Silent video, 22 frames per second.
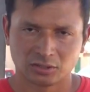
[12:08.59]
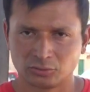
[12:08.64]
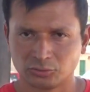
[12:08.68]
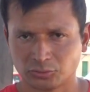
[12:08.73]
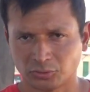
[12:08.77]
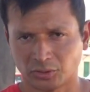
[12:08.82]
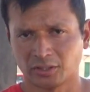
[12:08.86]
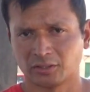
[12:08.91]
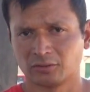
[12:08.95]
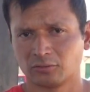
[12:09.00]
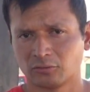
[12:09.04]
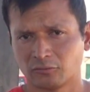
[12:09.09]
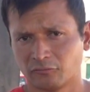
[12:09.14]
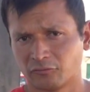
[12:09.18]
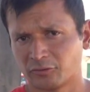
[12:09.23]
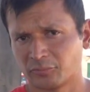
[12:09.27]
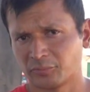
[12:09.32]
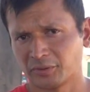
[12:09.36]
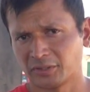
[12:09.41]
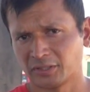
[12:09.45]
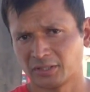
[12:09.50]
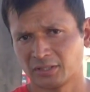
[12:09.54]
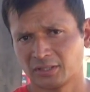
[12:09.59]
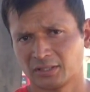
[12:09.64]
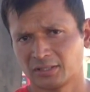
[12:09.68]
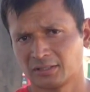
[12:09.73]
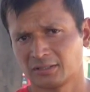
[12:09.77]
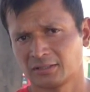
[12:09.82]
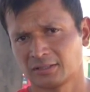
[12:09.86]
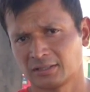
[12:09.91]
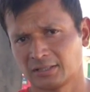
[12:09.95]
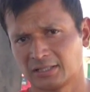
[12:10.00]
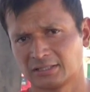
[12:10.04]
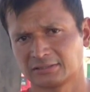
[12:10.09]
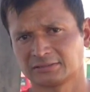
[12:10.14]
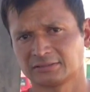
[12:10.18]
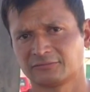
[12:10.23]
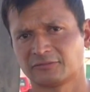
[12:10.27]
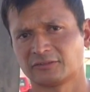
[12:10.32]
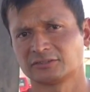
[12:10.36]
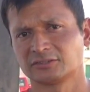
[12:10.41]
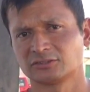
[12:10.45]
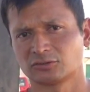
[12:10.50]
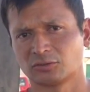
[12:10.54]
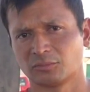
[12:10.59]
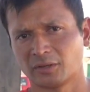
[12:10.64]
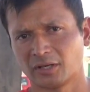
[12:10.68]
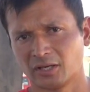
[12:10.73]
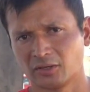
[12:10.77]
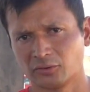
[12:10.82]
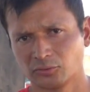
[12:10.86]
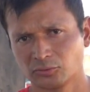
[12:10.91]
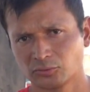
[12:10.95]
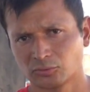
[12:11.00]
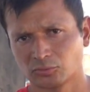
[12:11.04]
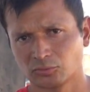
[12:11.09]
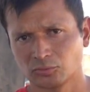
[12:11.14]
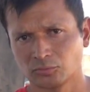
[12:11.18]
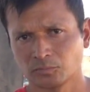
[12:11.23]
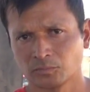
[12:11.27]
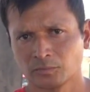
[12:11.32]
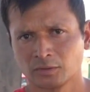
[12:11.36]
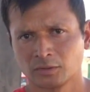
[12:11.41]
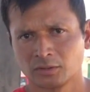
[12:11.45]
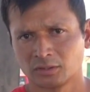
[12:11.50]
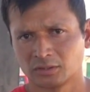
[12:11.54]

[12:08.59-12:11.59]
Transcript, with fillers: You can look for me as Francisco on YouTube